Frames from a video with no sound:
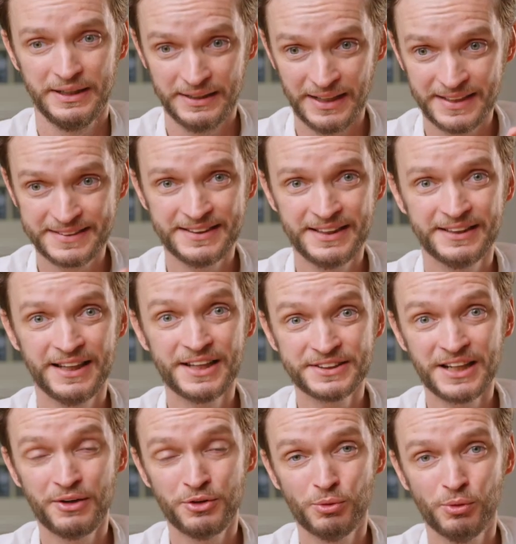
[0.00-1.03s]
That's it. That's
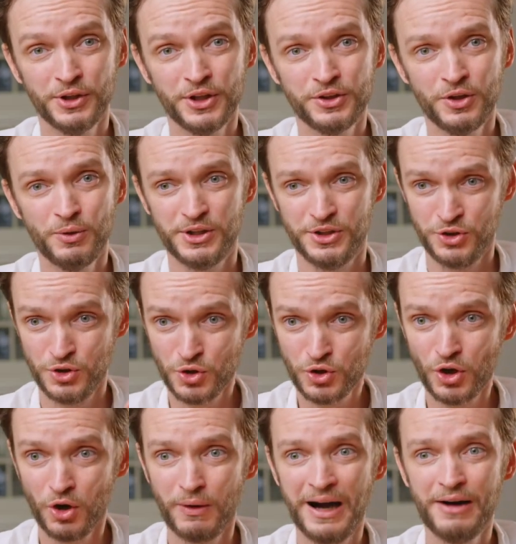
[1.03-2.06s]
how you want to do it. You
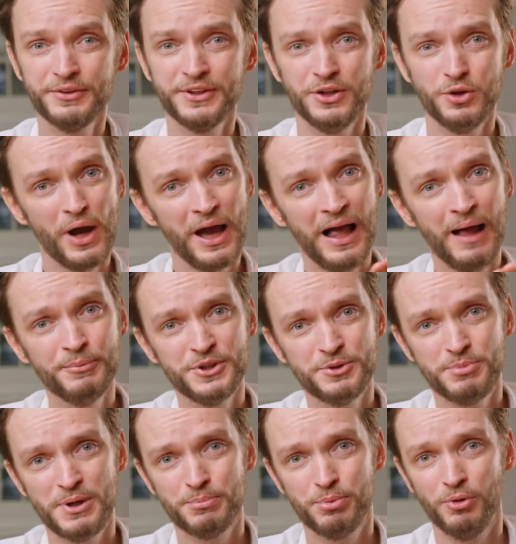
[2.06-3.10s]
go out there, you help these
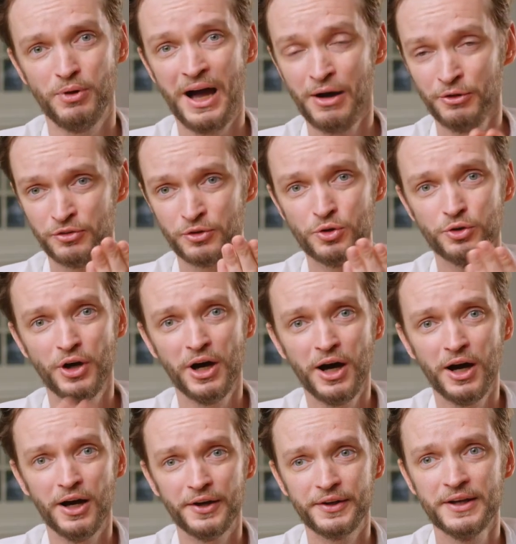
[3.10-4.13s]
people out of good
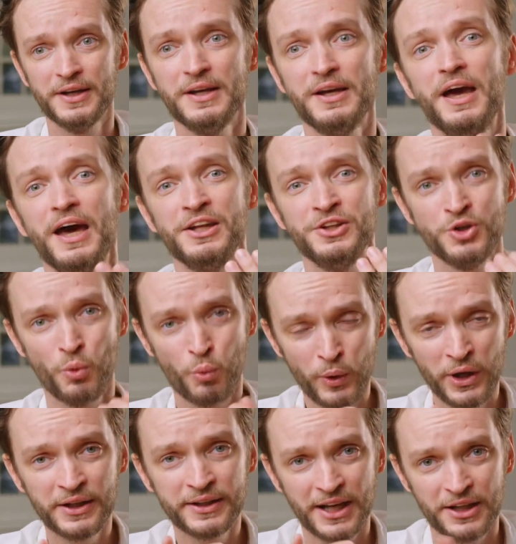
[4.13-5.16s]
heart, and you
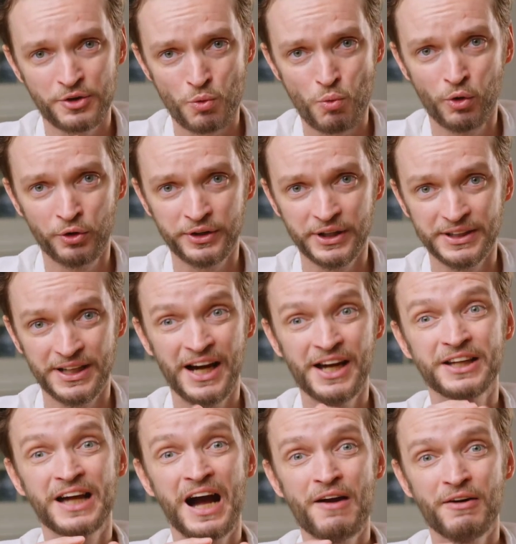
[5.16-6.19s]
will get rewarded. I
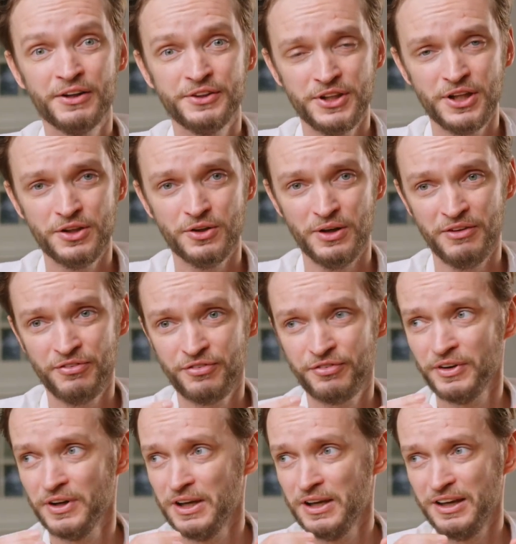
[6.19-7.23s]
guarantee you. If
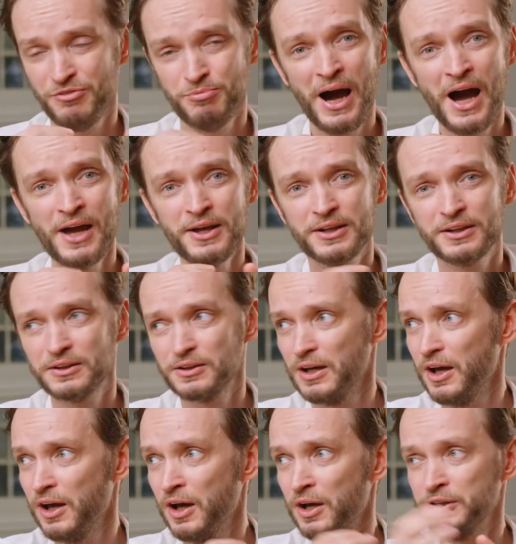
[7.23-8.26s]
my
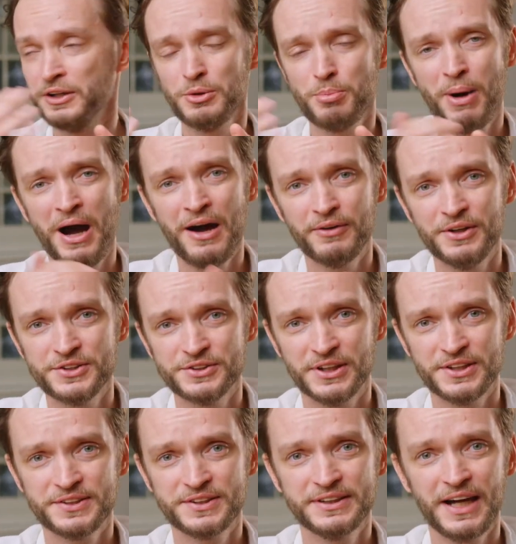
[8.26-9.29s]
elderly parents are
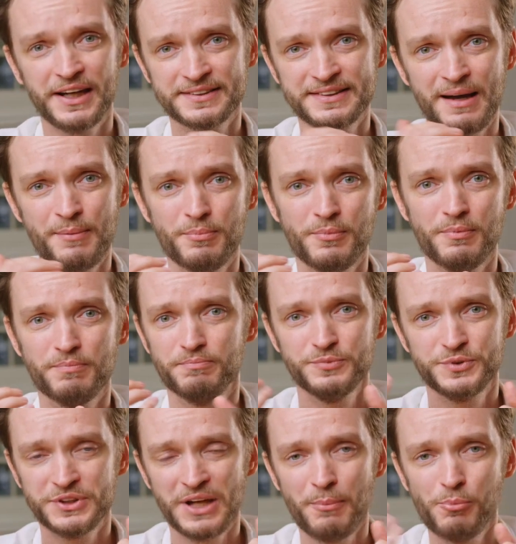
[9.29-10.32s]
stuck
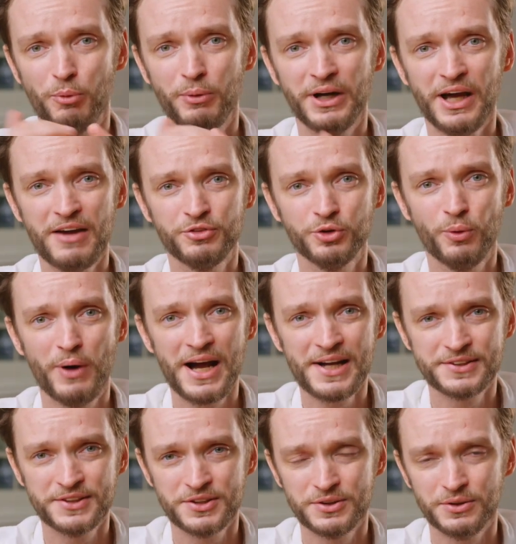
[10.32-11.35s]
somewhere where I have no
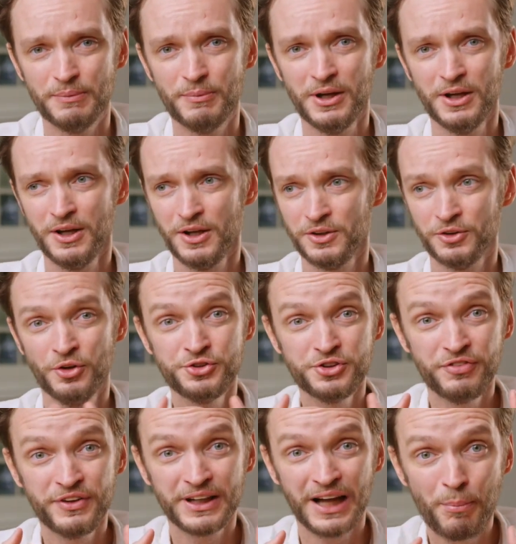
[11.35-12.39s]
access to them, don't you
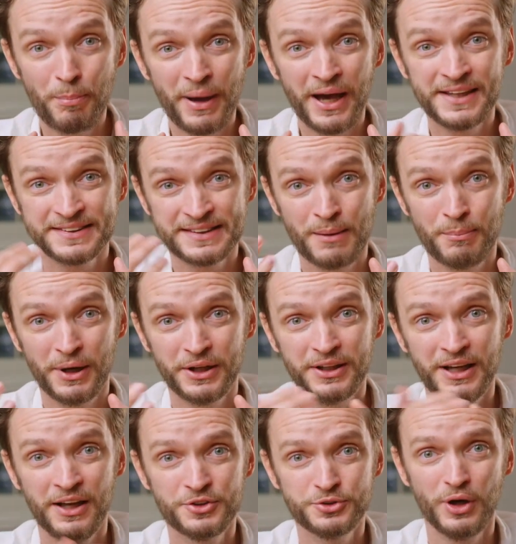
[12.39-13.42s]
think I'll pay somebody
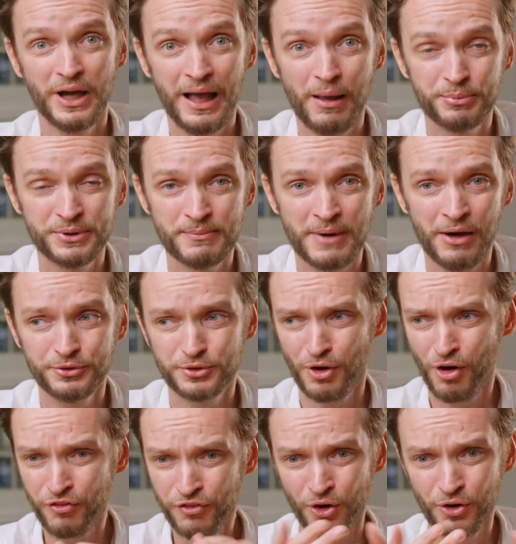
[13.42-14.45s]
else to help them out?
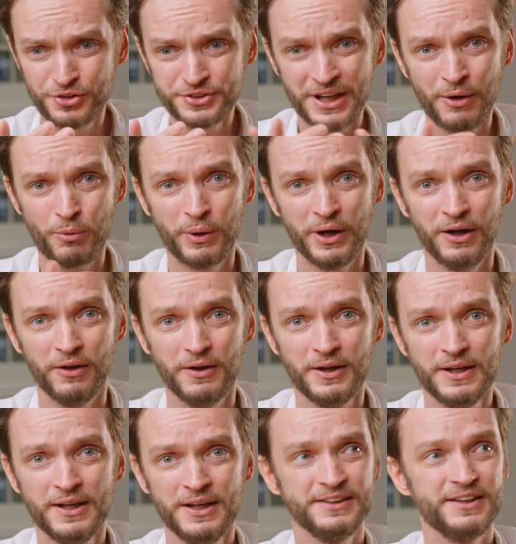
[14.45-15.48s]
Of course I will.
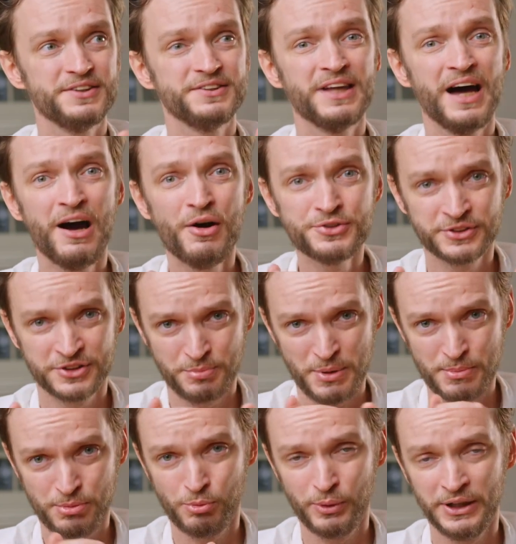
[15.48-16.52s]
There's thousands of
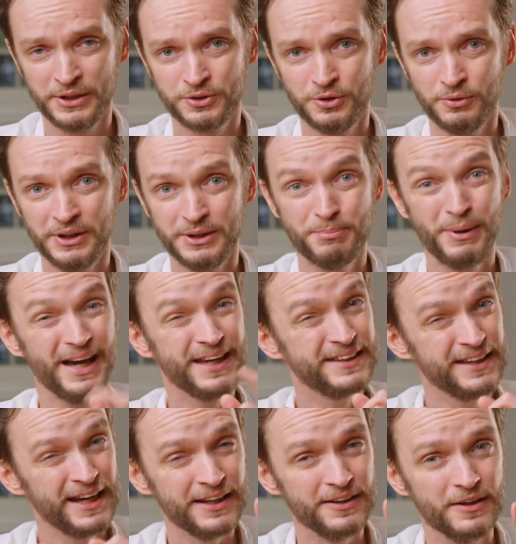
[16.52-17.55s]
people willing to do it. But
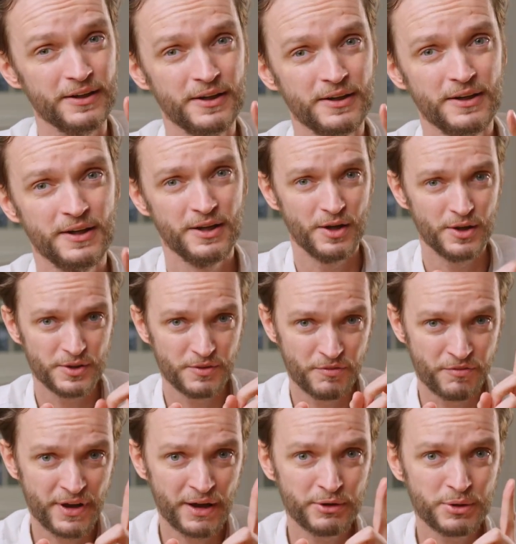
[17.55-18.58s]
again,
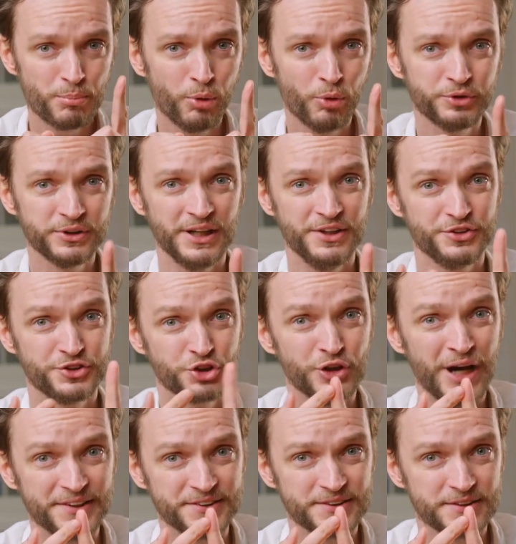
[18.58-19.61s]
very important,
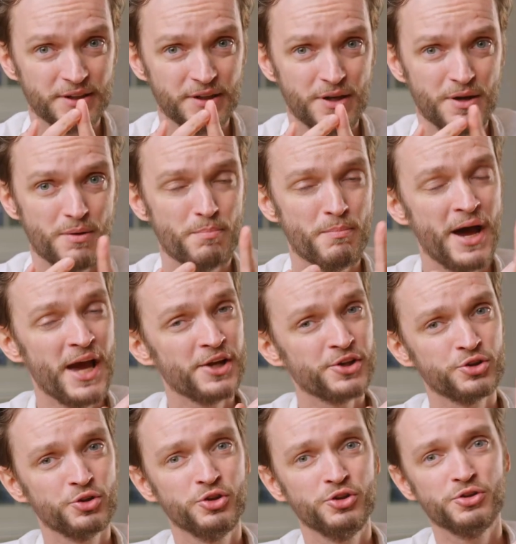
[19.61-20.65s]
trust. Make
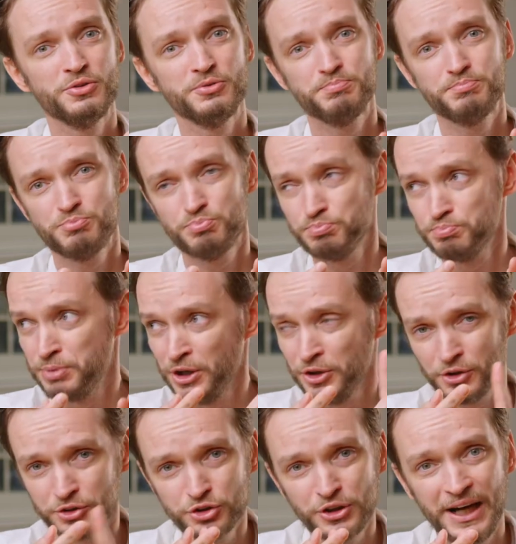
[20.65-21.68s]
sure you build
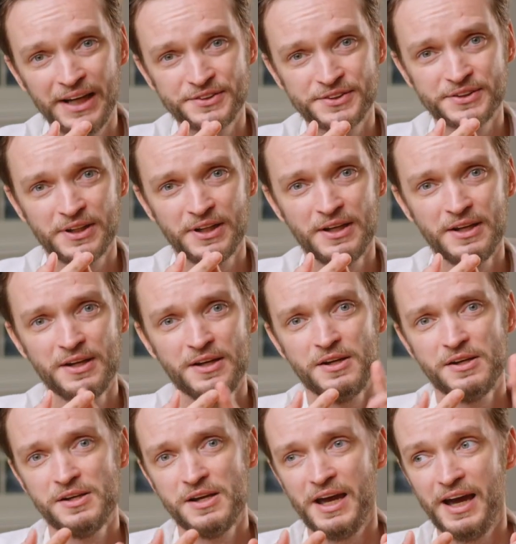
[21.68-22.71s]
your trust
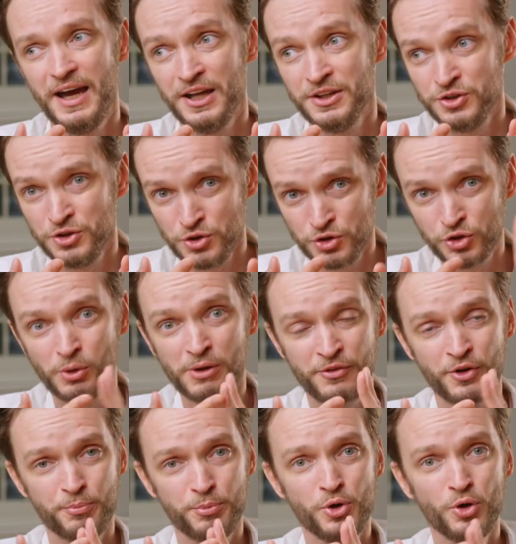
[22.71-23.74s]
and you do it with
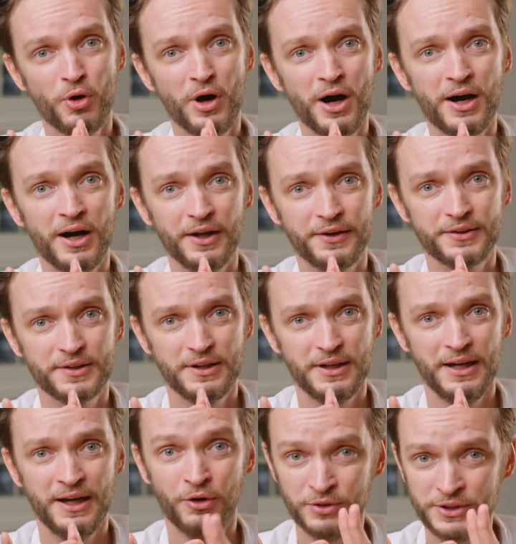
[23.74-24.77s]
your pure heart.
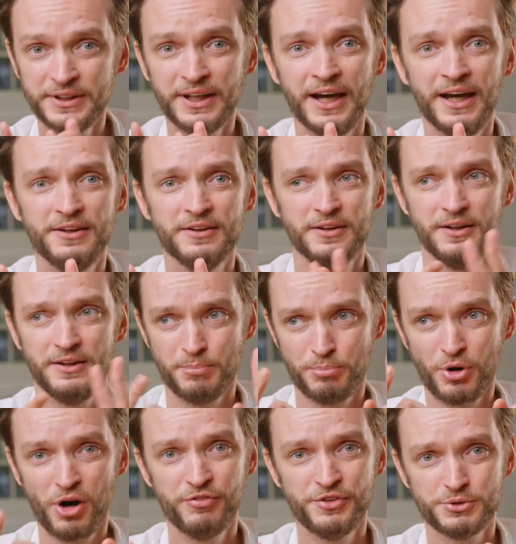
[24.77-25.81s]
Only then the
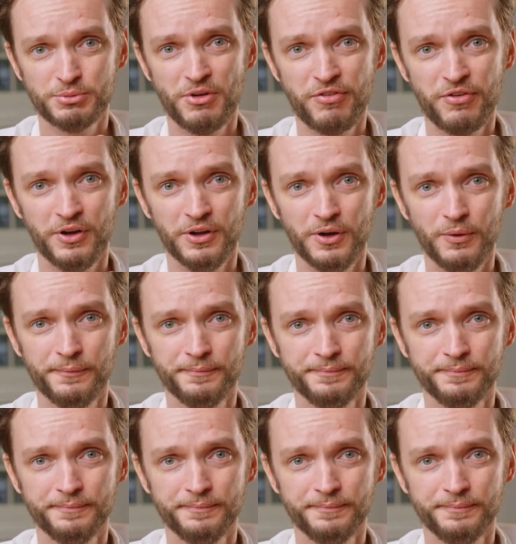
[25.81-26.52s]
profits will follow.